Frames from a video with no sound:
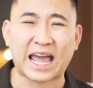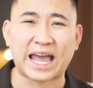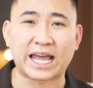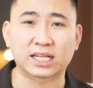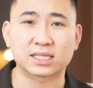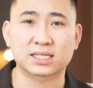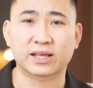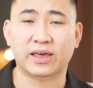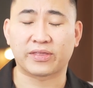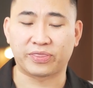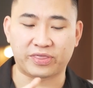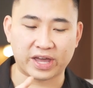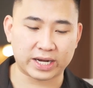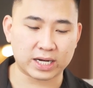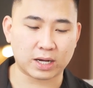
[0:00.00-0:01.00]
and
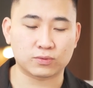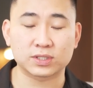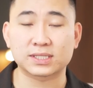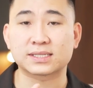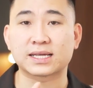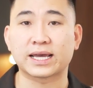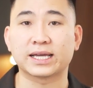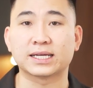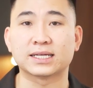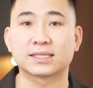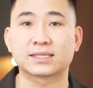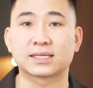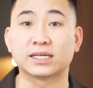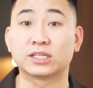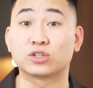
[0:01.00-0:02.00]
then I would say
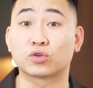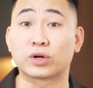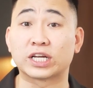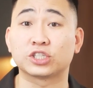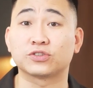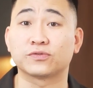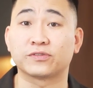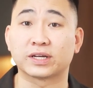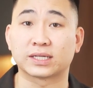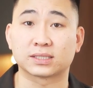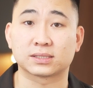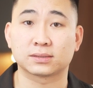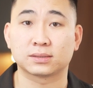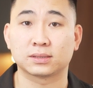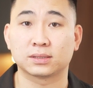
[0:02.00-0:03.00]
it's the iteration
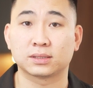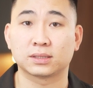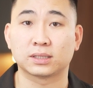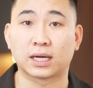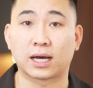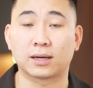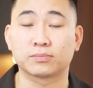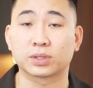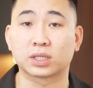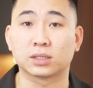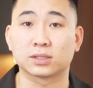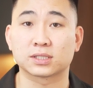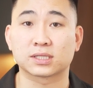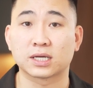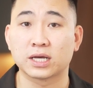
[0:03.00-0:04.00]
phase,
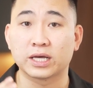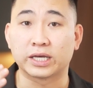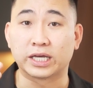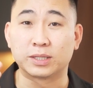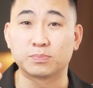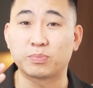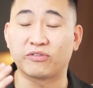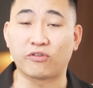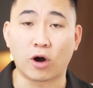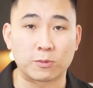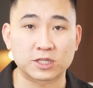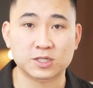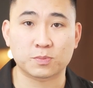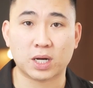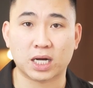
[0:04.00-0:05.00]
because in
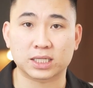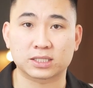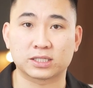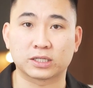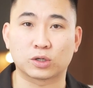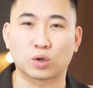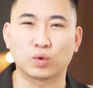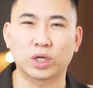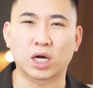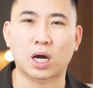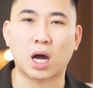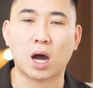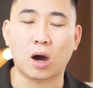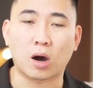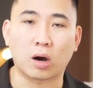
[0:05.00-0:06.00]
performance marketing we
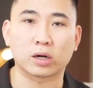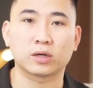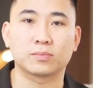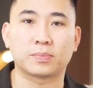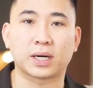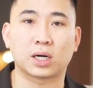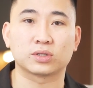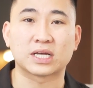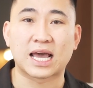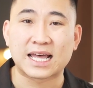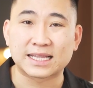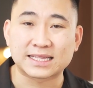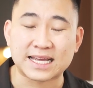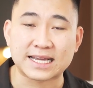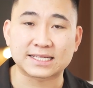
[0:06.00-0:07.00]
are all about
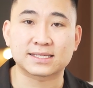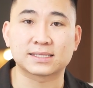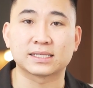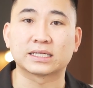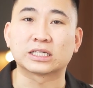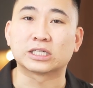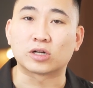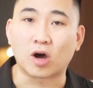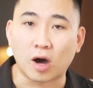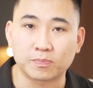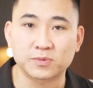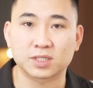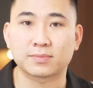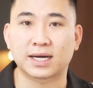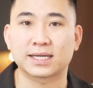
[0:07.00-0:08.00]
testing and
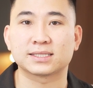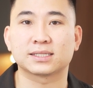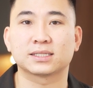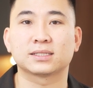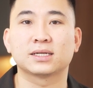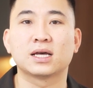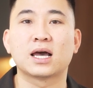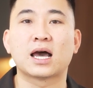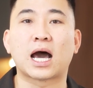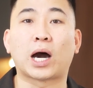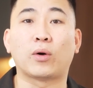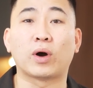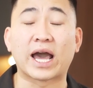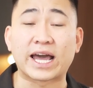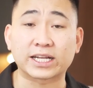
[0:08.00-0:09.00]
optimizing
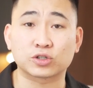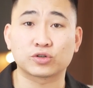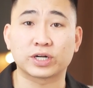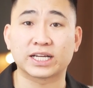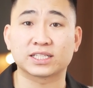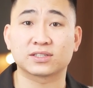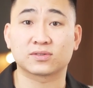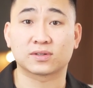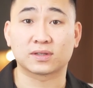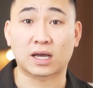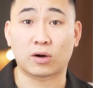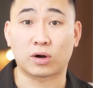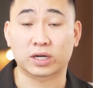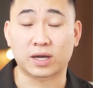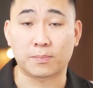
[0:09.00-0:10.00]
our ad creatives and
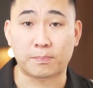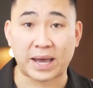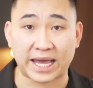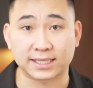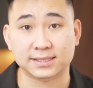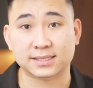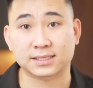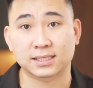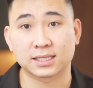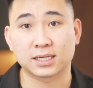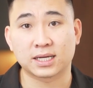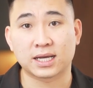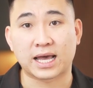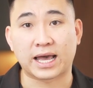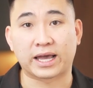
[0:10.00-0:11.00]
our campaigns,
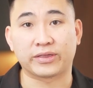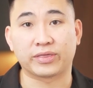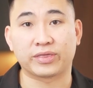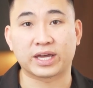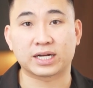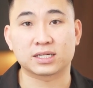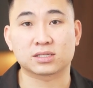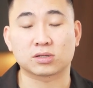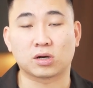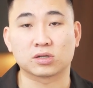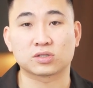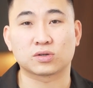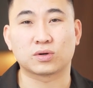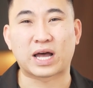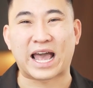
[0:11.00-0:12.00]
and that is
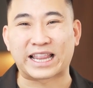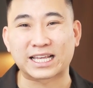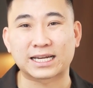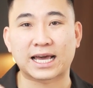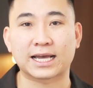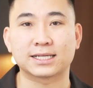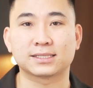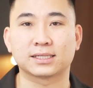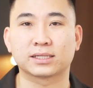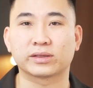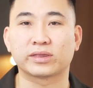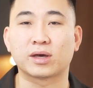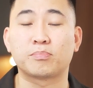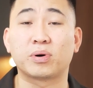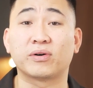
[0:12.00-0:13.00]
also
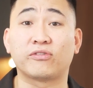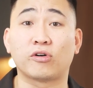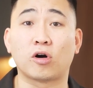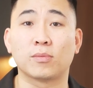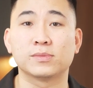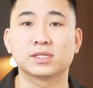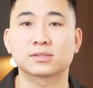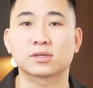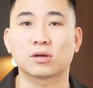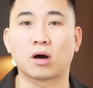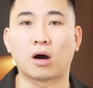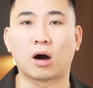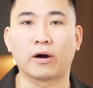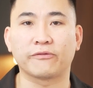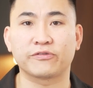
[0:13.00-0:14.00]
analyzing the performance
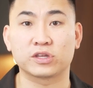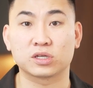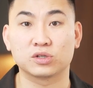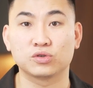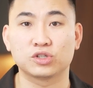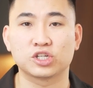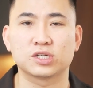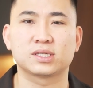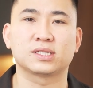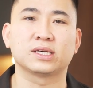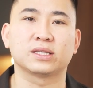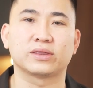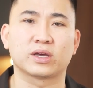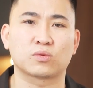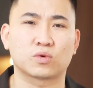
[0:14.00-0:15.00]
of the
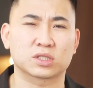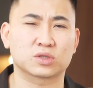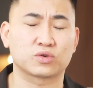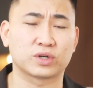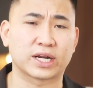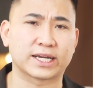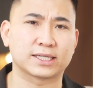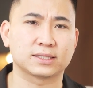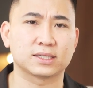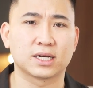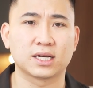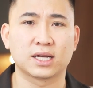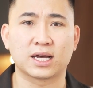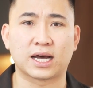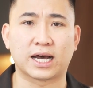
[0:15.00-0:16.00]
UGC that was created
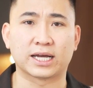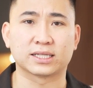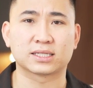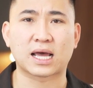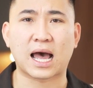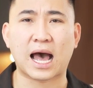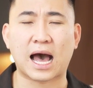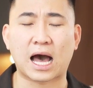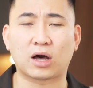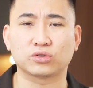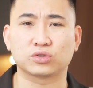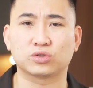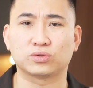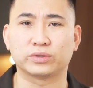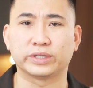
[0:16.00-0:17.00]
and how
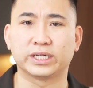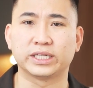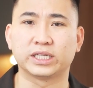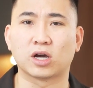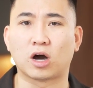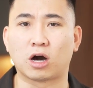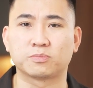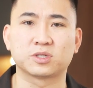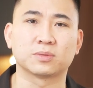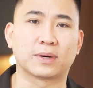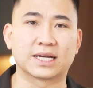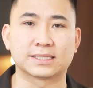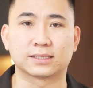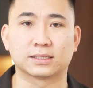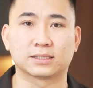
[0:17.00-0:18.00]
to really
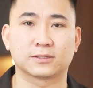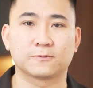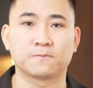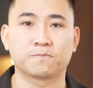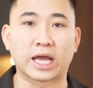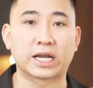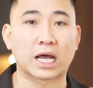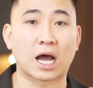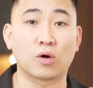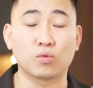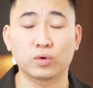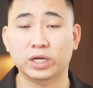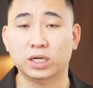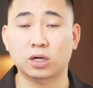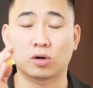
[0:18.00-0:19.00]
optimize it. And
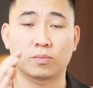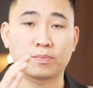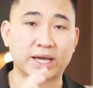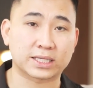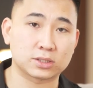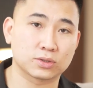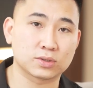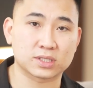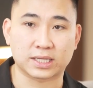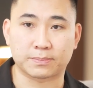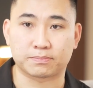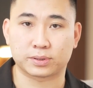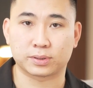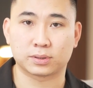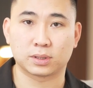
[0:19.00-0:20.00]
now we are going back to
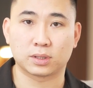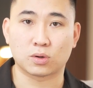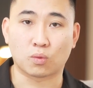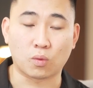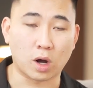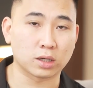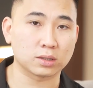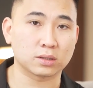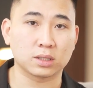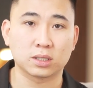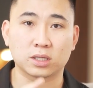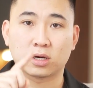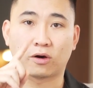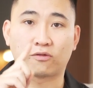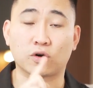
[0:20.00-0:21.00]
step 1,
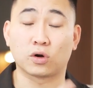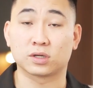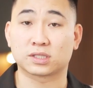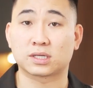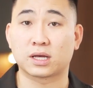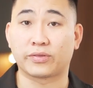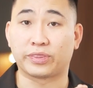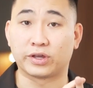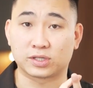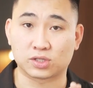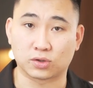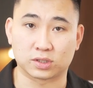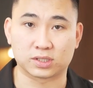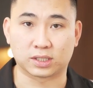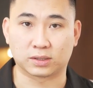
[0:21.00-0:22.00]
of course, the
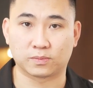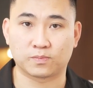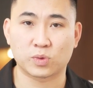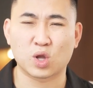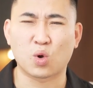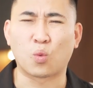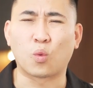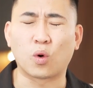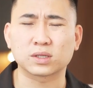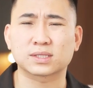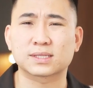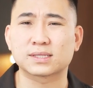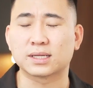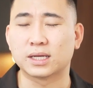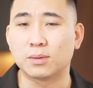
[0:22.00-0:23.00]
sourcing.
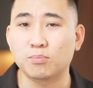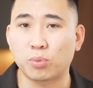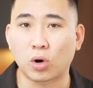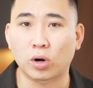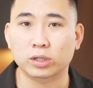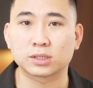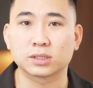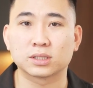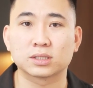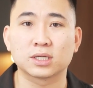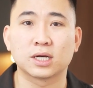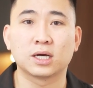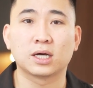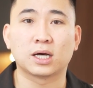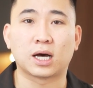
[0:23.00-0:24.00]
What's important
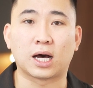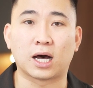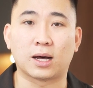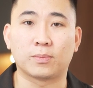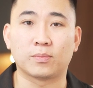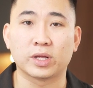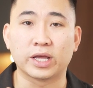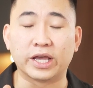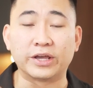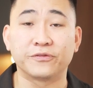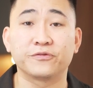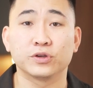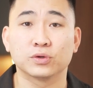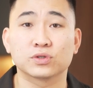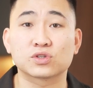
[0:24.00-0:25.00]

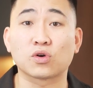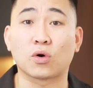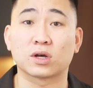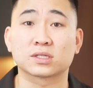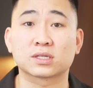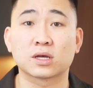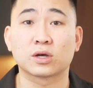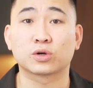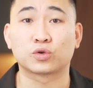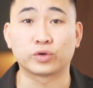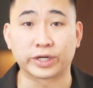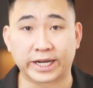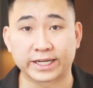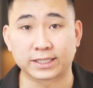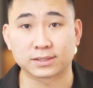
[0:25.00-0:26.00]
if you source
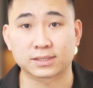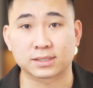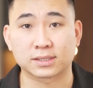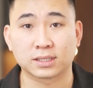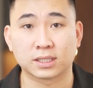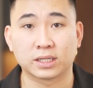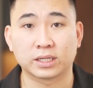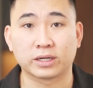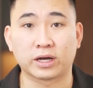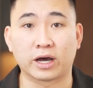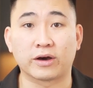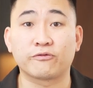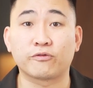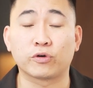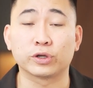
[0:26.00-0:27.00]
creators
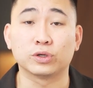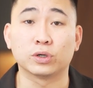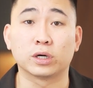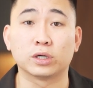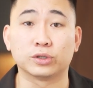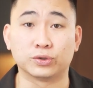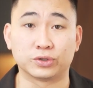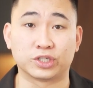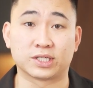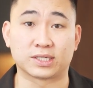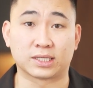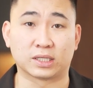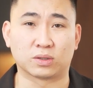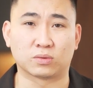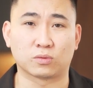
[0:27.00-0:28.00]
for your
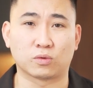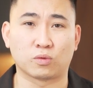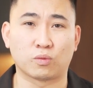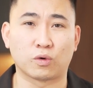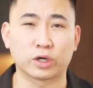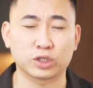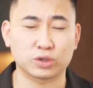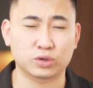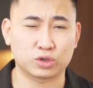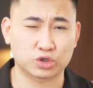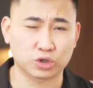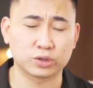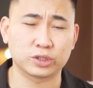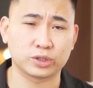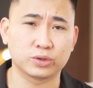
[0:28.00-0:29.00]
UGC? What
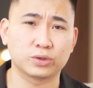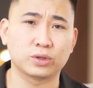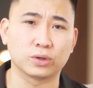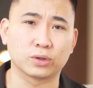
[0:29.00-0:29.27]
should you